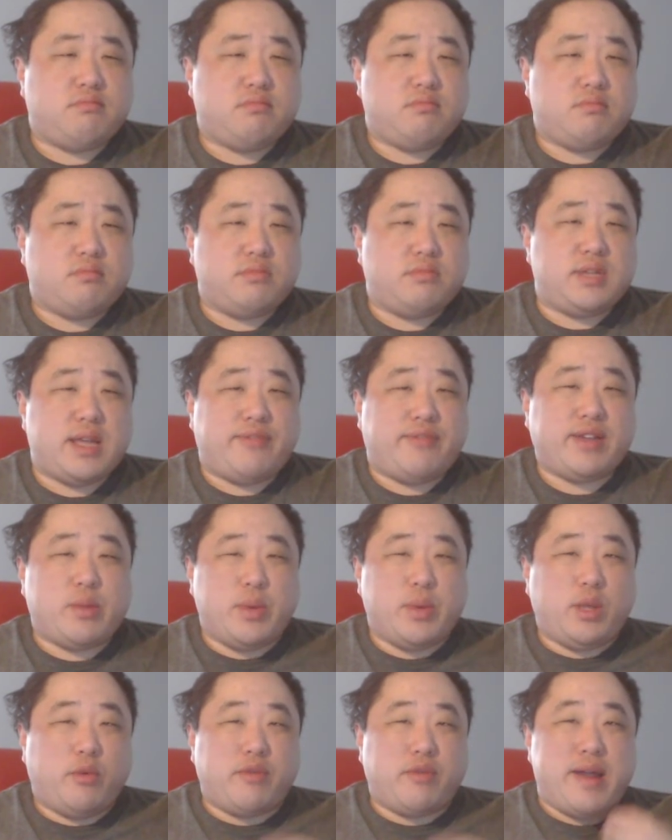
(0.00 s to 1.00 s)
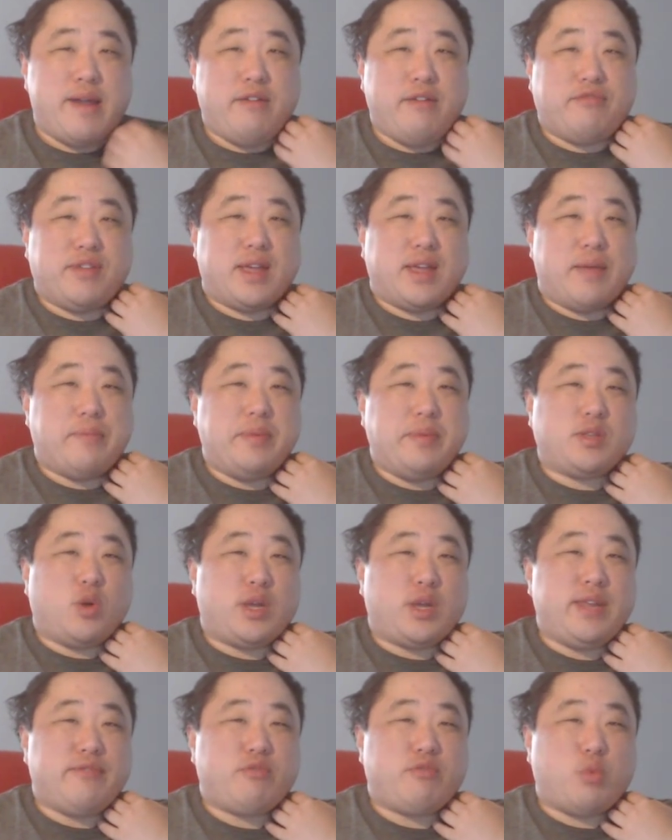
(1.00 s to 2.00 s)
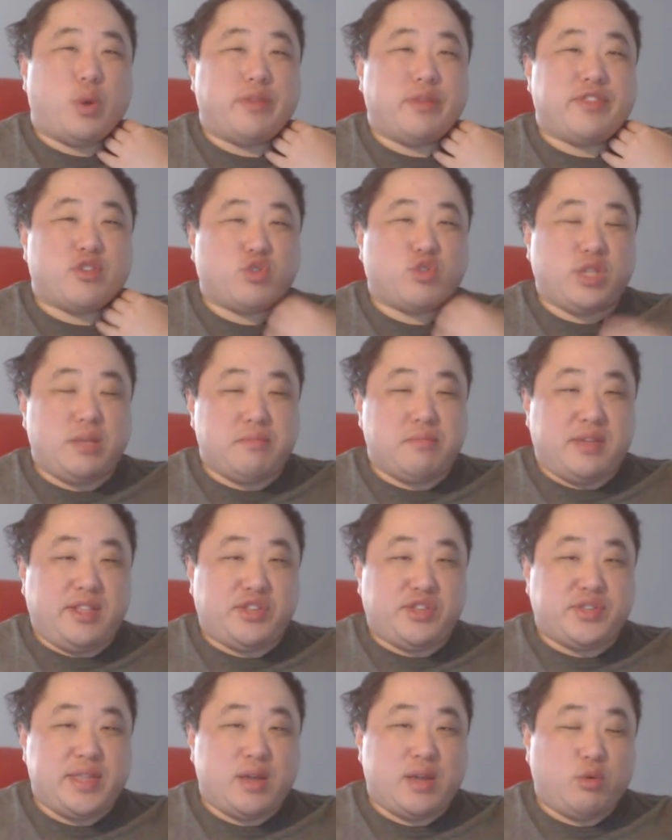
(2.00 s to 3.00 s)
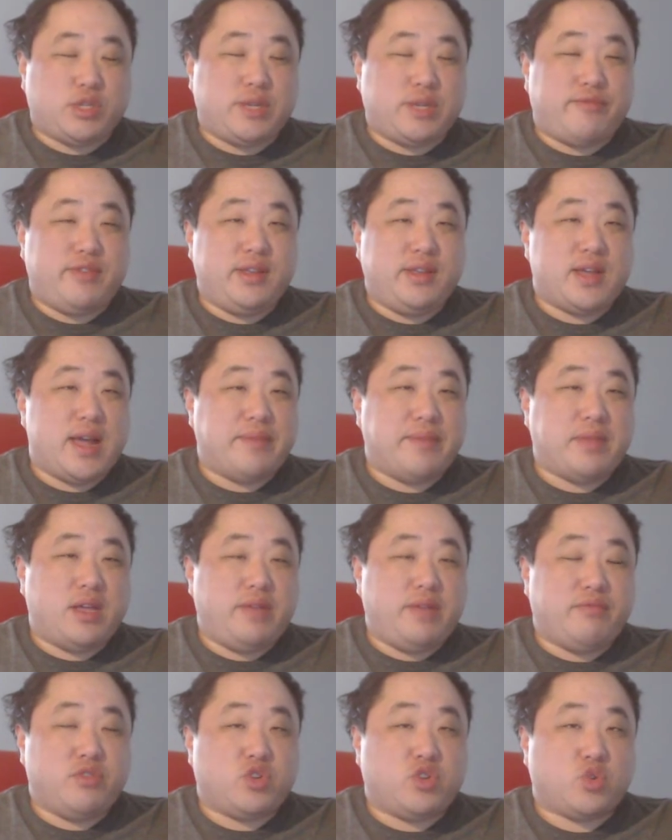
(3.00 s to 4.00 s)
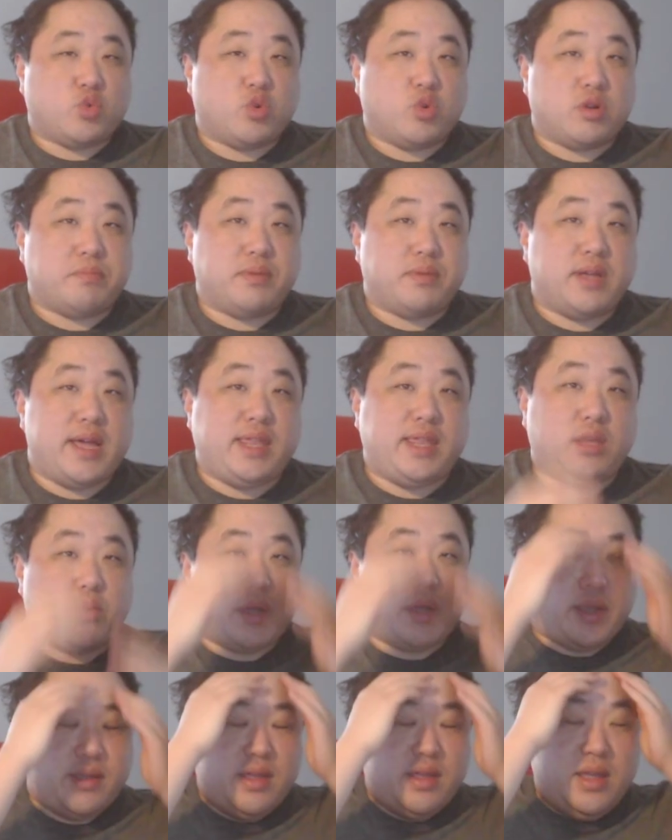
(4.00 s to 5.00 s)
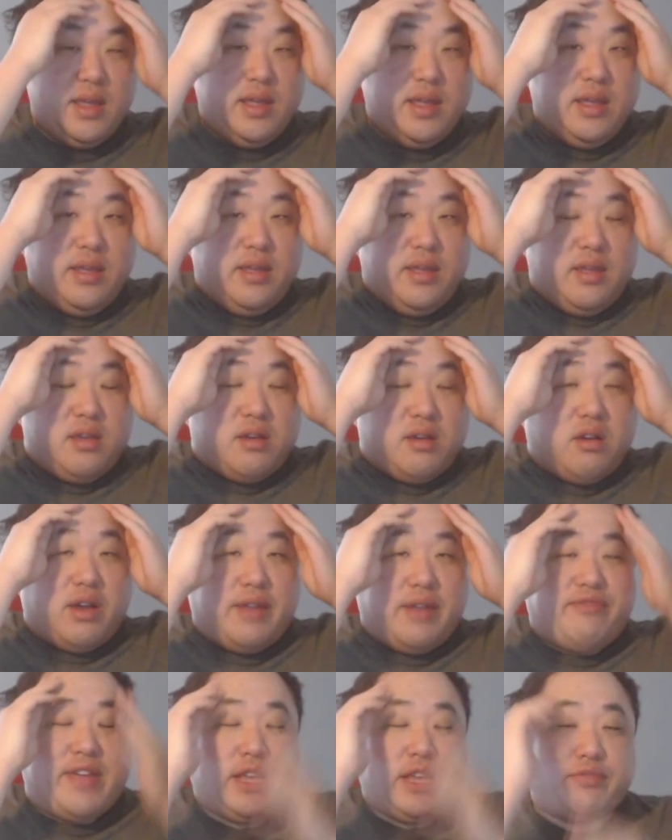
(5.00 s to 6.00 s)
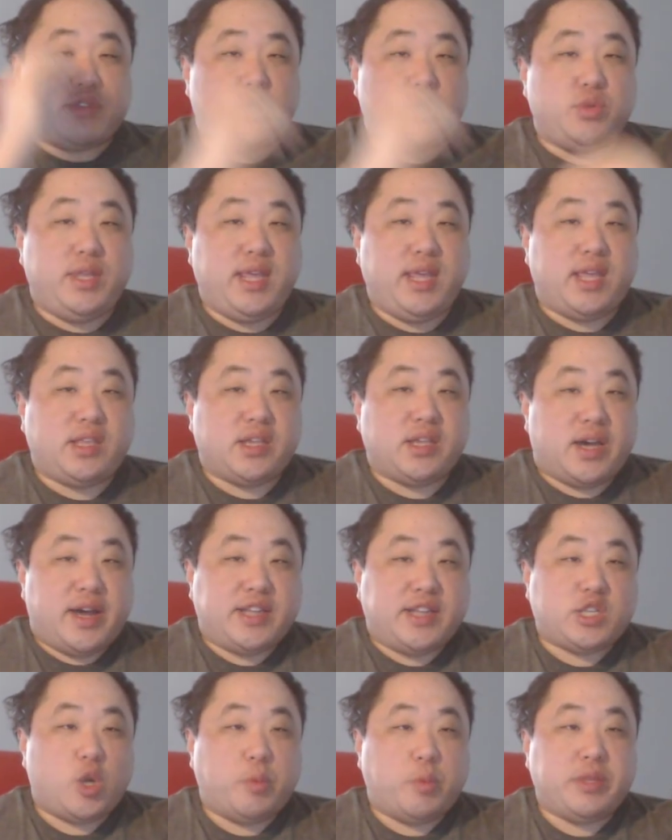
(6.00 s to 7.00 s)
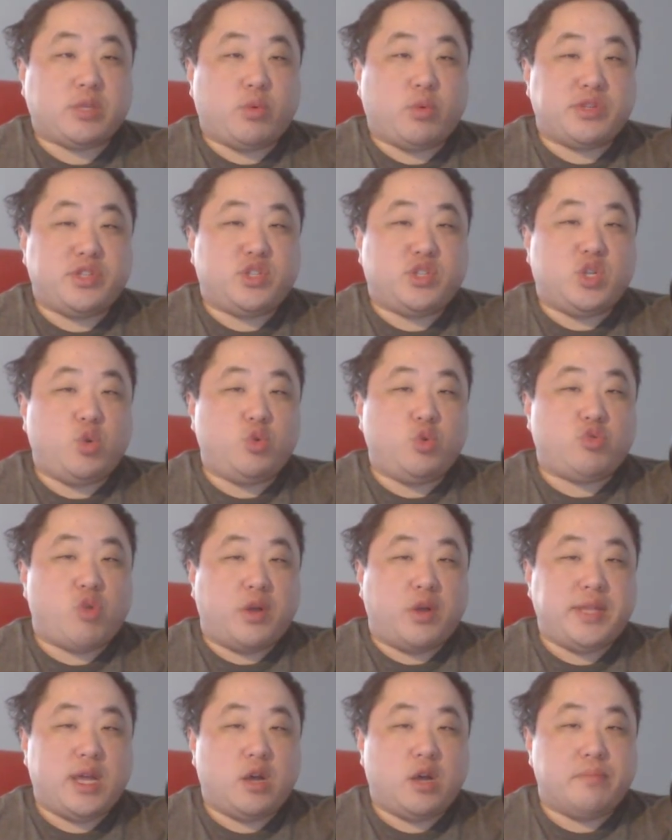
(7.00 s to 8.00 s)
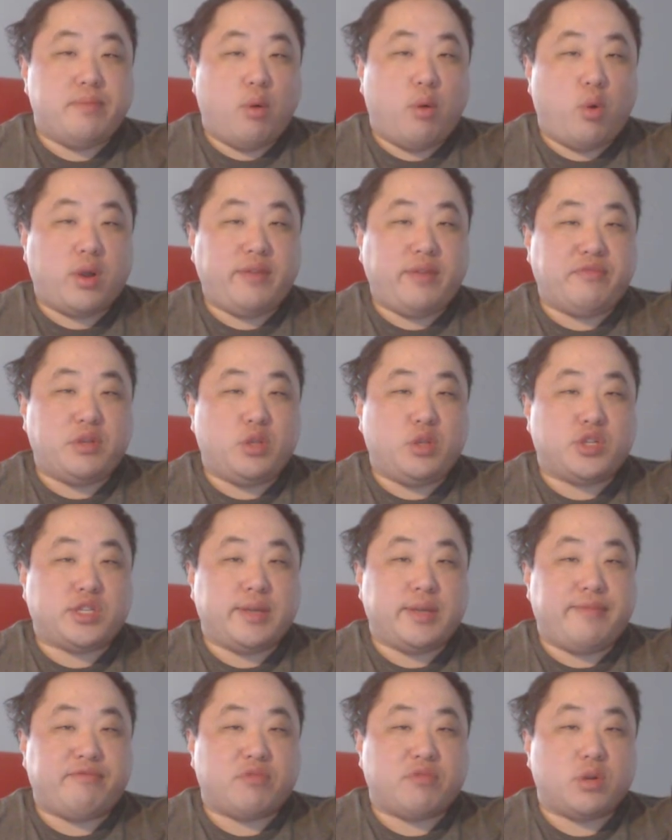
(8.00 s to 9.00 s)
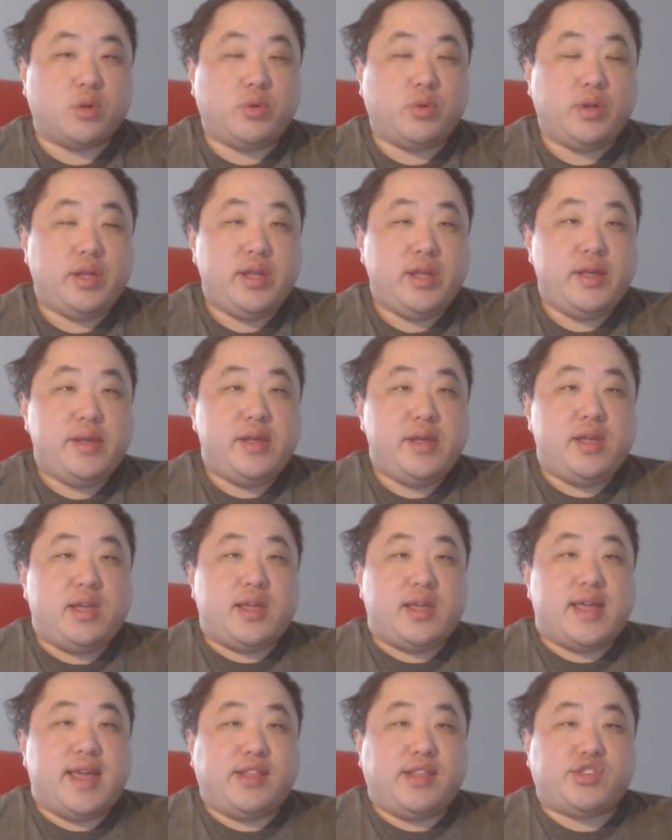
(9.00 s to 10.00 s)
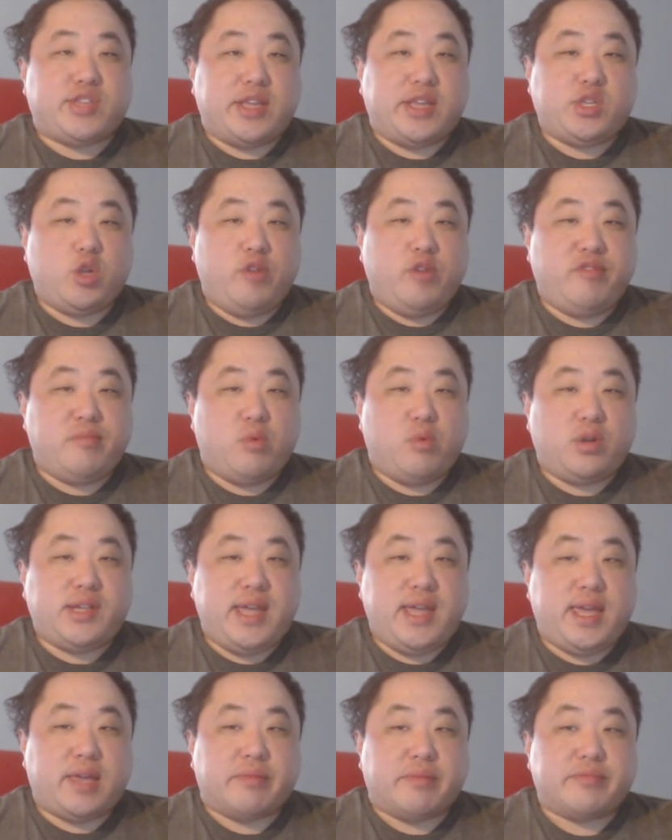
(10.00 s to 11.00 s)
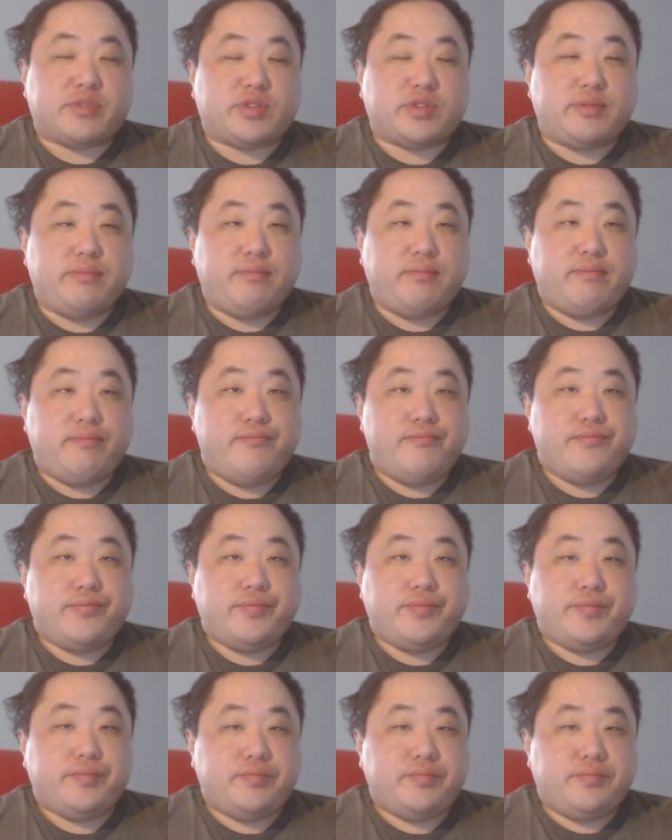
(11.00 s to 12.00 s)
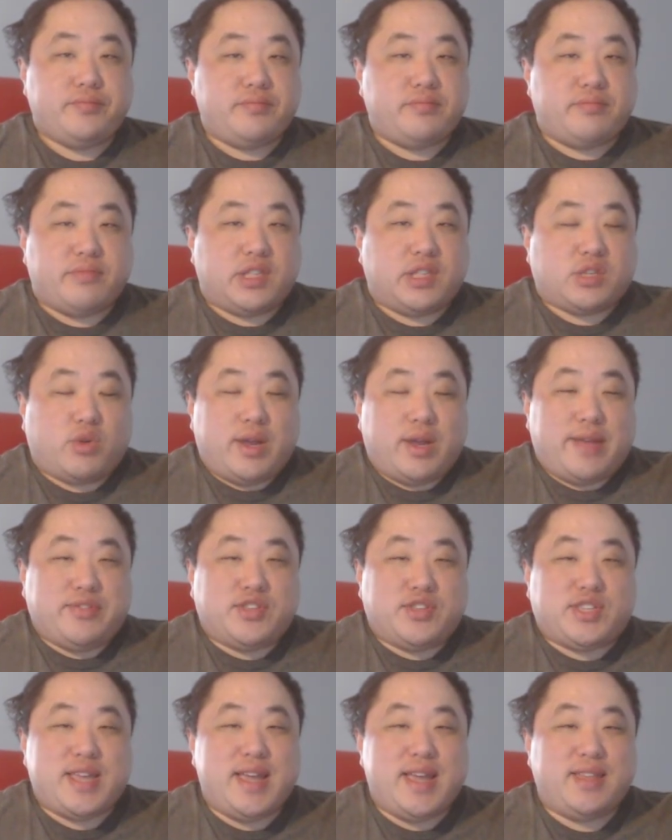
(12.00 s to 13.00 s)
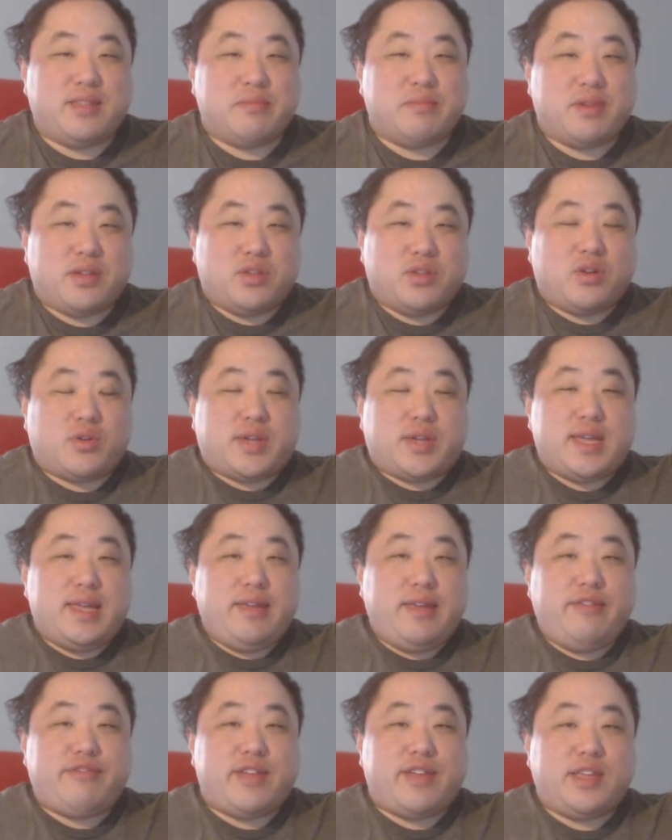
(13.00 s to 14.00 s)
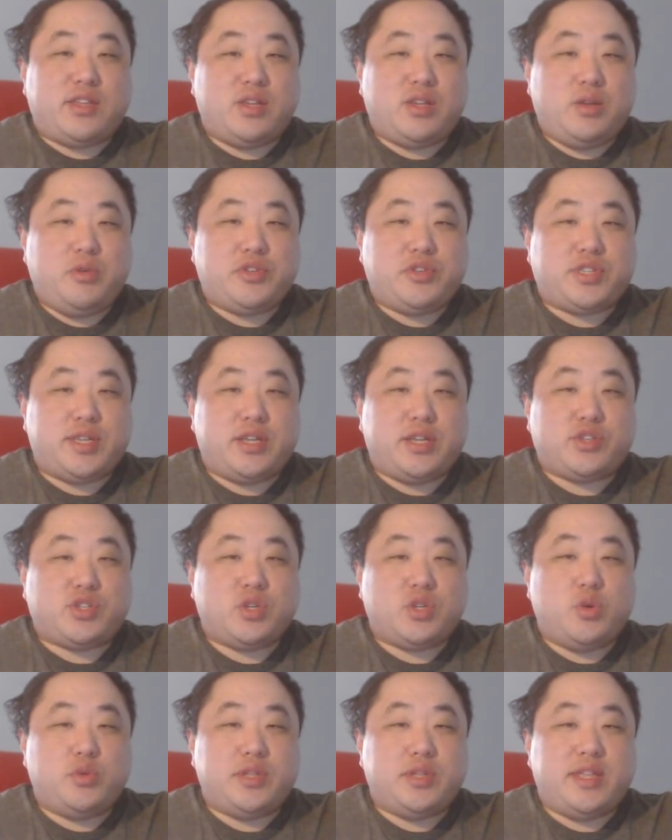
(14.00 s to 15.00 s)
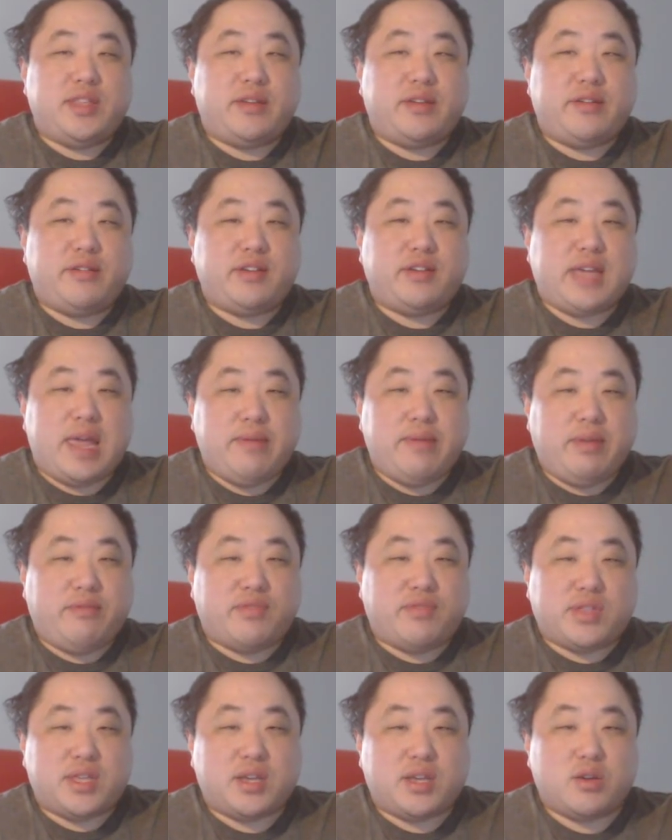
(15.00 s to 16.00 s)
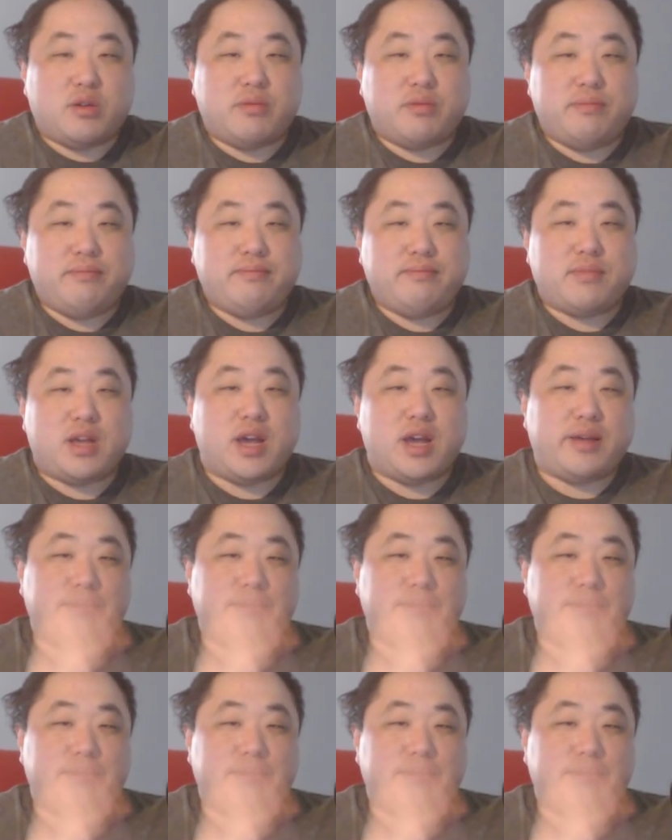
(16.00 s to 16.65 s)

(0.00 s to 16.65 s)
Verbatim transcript: Yeah, I think I went over everything. I've been talking for, what, 30 minutes now or something? I'm not even sure. But anyway, Alright, thanks for tuning in, guys. I hope this wasn't too drawn out or boring for you to sit through. And stay tuned for more games. That's all I have to say on the matter, okay? Thank you. See you soon in the gaming video. Uh,